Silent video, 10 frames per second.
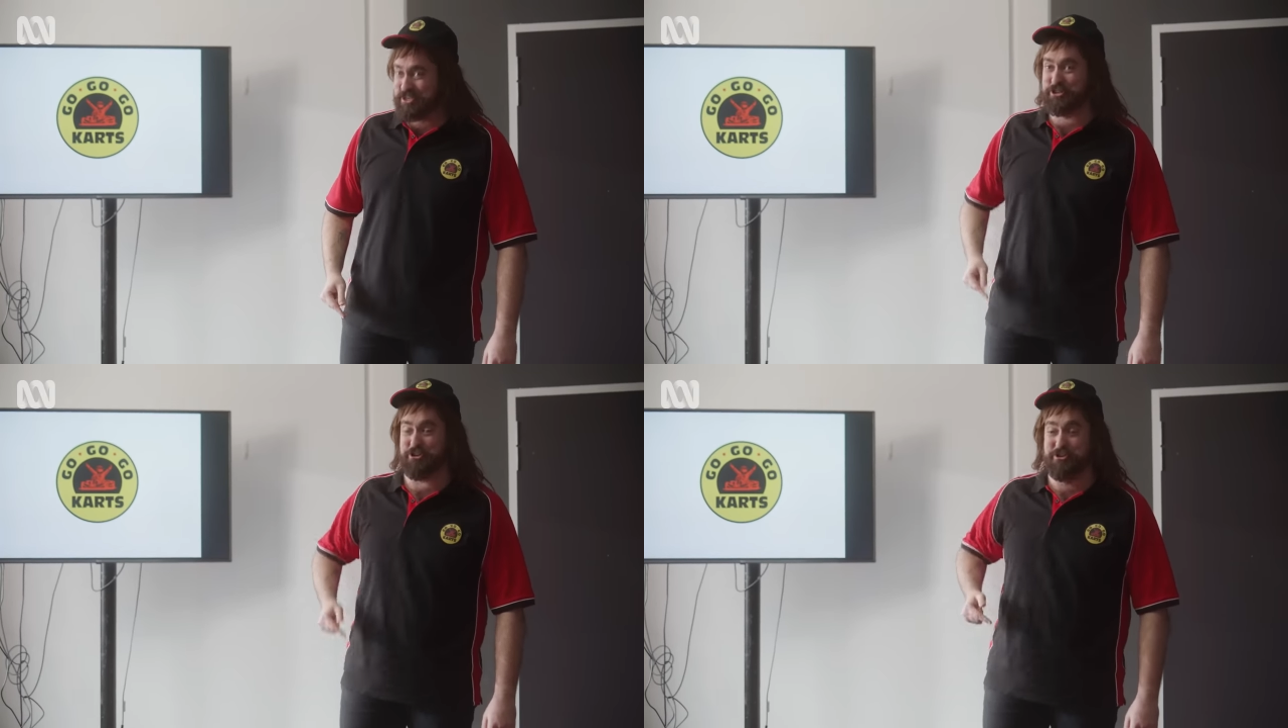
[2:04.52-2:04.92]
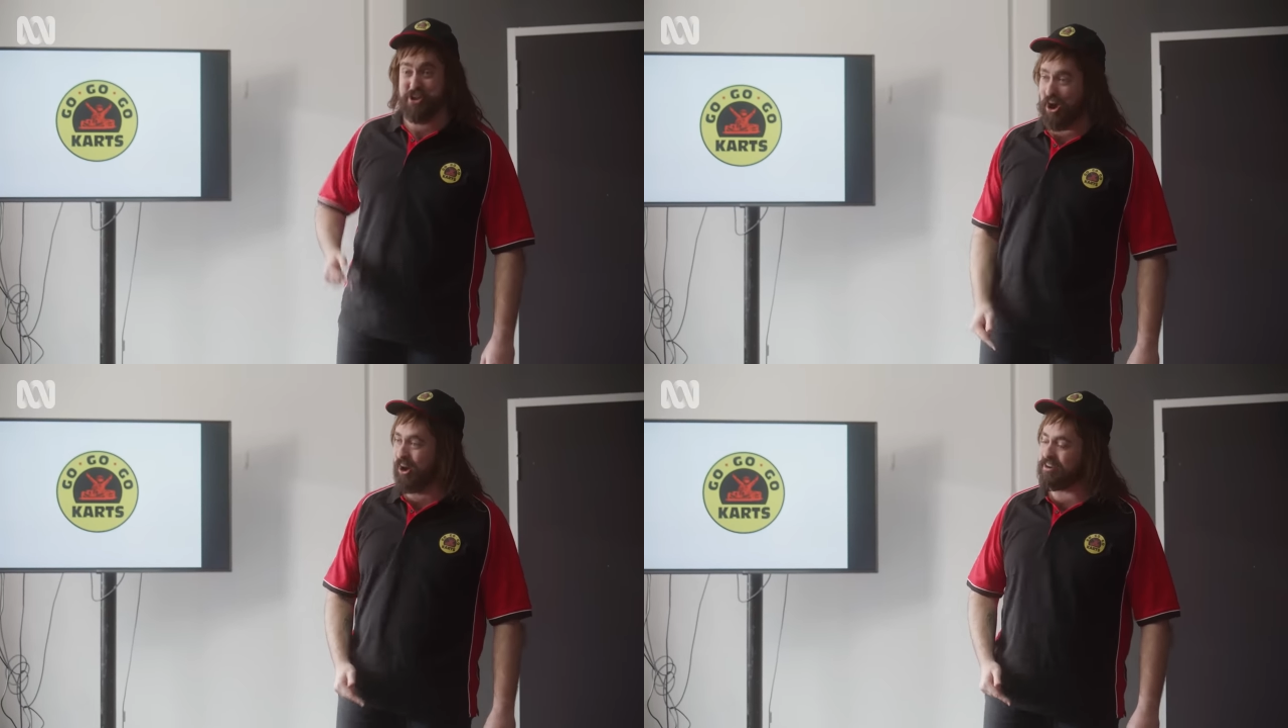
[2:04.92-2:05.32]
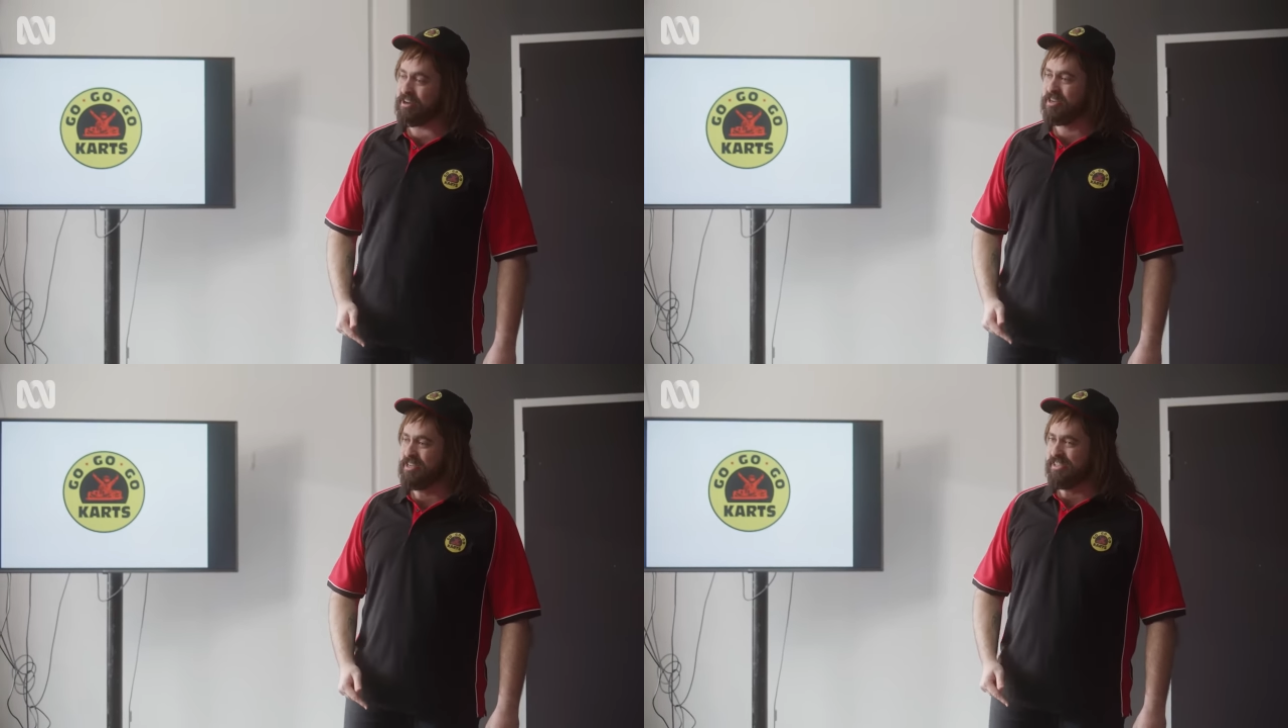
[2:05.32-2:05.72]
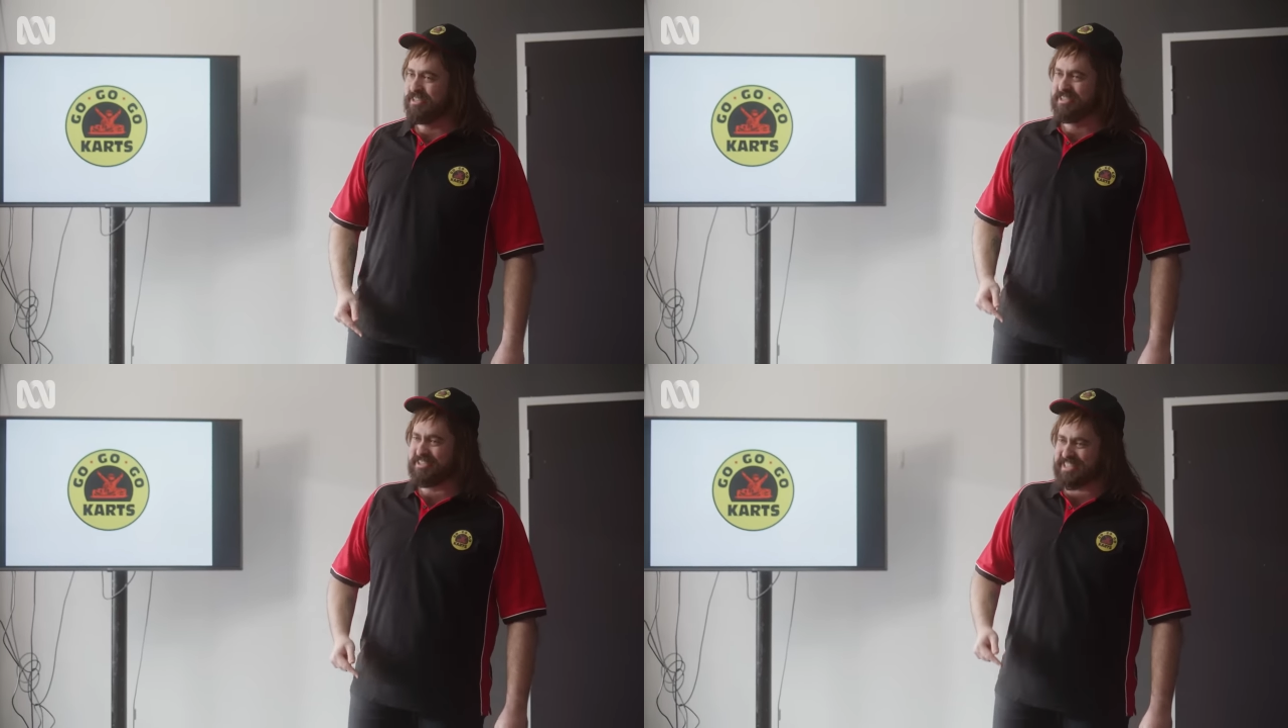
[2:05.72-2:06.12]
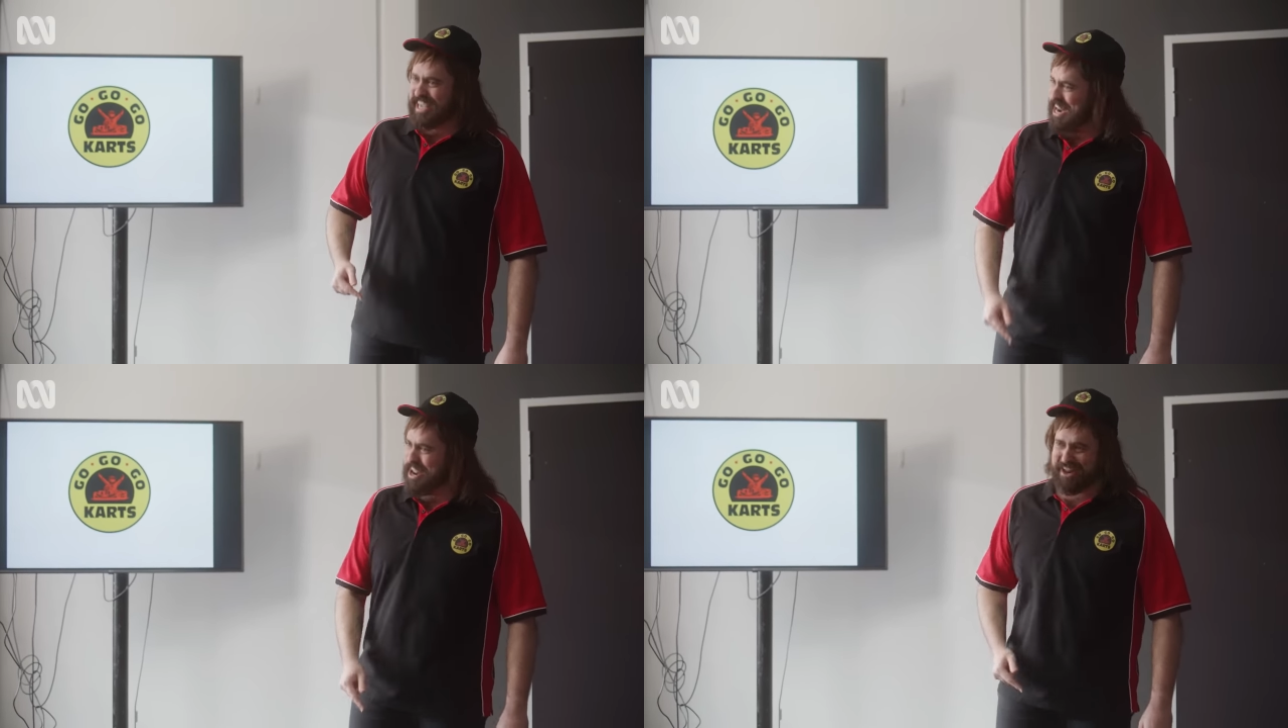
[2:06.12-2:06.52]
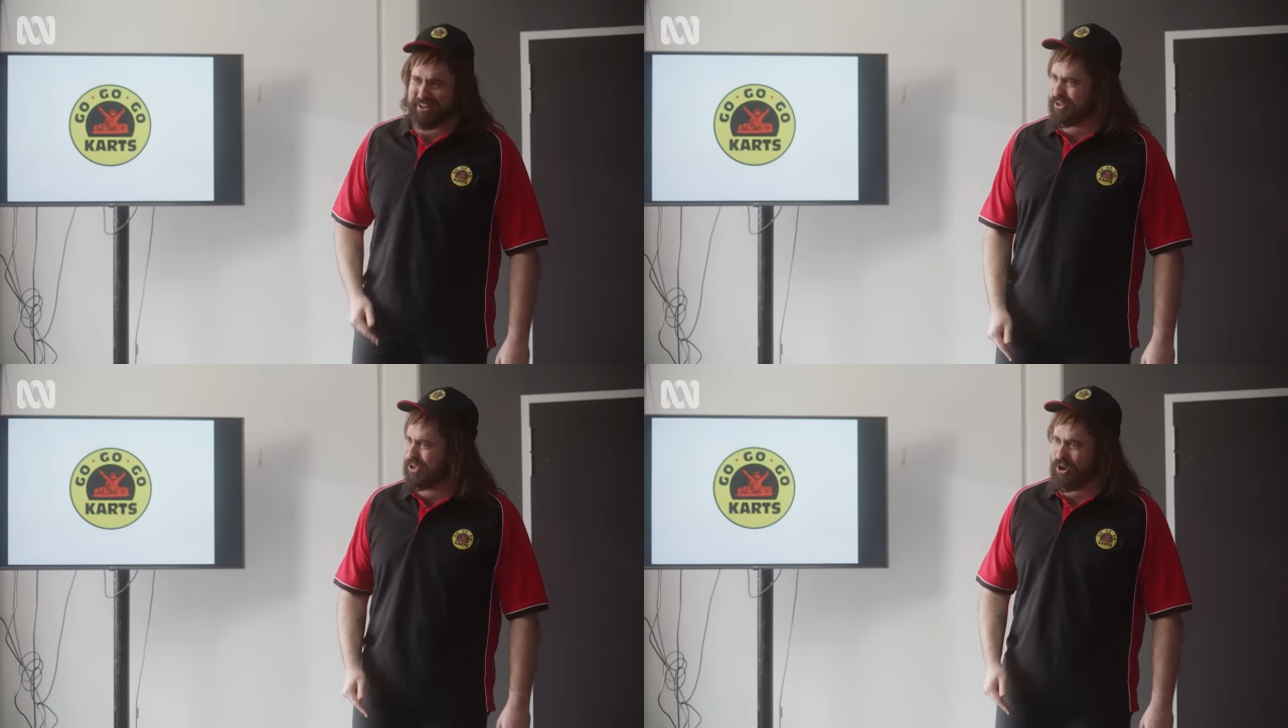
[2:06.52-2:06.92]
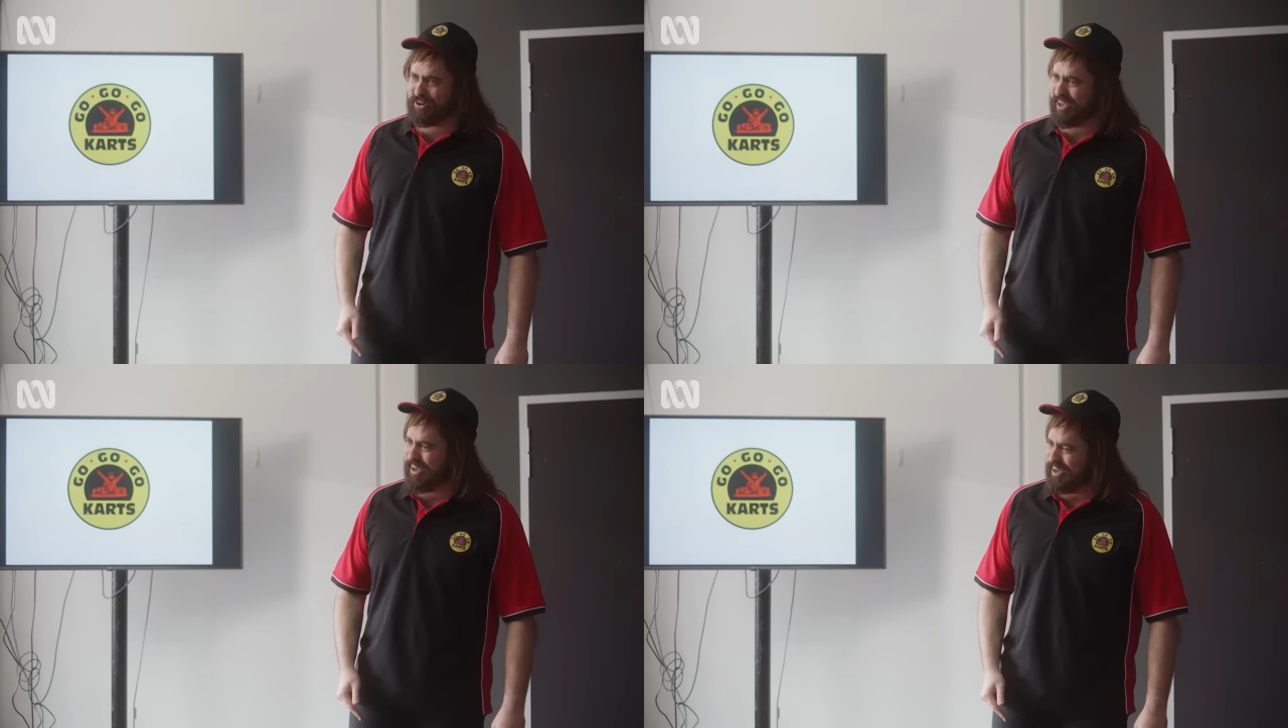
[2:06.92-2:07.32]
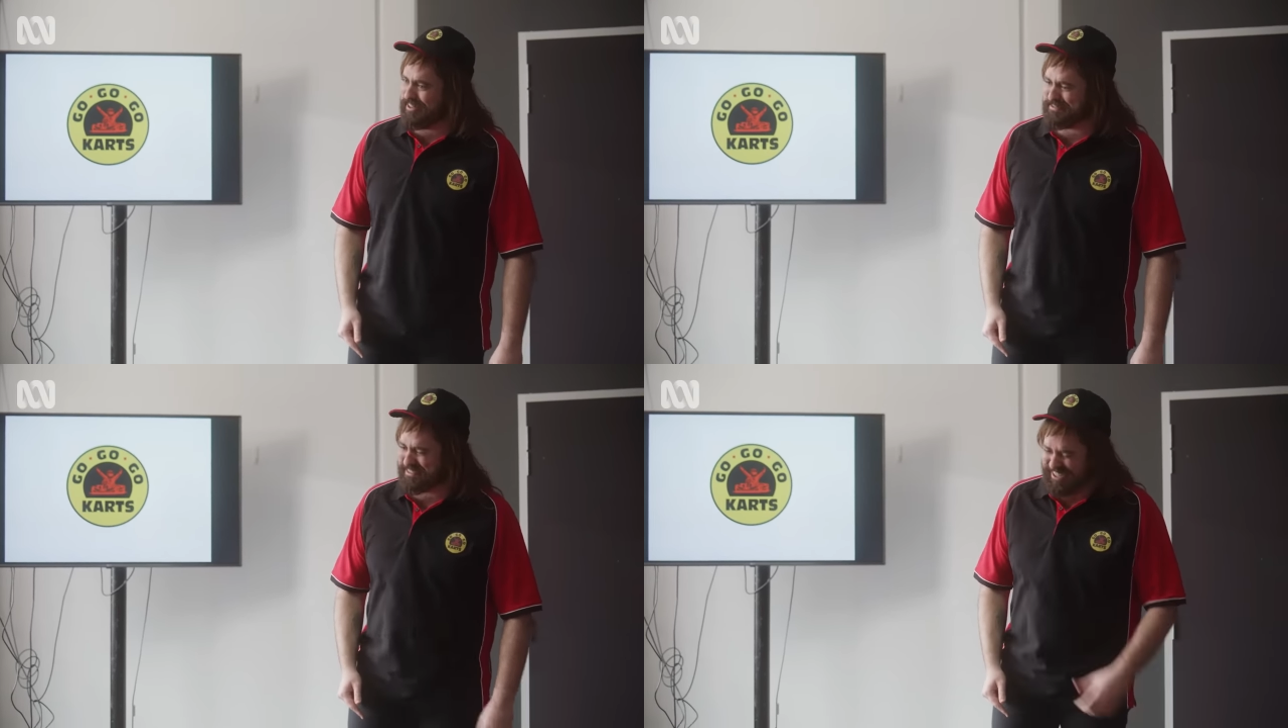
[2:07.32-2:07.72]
Do not get out of the go-kart.